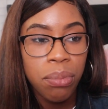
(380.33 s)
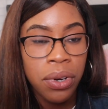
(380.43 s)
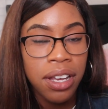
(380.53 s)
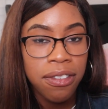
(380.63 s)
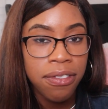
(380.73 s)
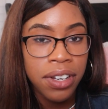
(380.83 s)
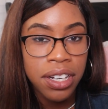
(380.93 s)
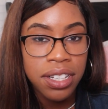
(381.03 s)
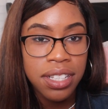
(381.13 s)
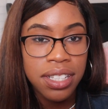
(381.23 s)
pray
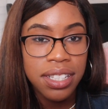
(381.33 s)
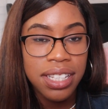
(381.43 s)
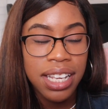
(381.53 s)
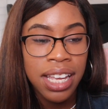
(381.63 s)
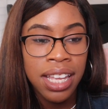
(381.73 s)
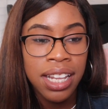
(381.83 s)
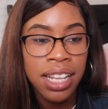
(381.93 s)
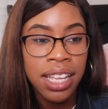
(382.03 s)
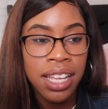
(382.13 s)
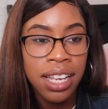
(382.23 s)
first,
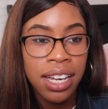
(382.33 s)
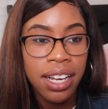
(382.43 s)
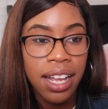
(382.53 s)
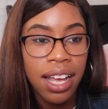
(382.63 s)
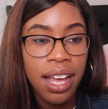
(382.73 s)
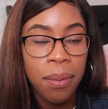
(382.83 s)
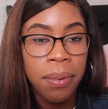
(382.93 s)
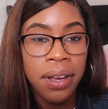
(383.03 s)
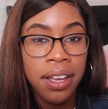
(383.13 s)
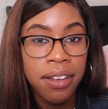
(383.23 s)
and then I
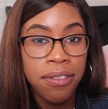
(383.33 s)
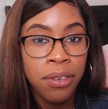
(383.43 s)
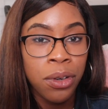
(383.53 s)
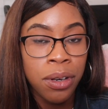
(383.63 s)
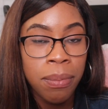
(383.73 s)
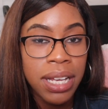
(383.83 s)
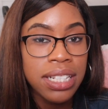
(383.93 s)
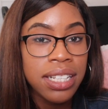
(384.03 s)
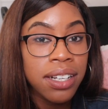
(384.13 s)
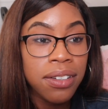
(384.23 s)
pray for
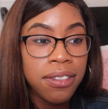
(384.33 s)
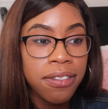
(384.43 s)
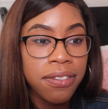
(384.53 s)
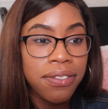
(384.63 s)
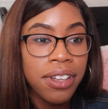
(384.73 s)
myself.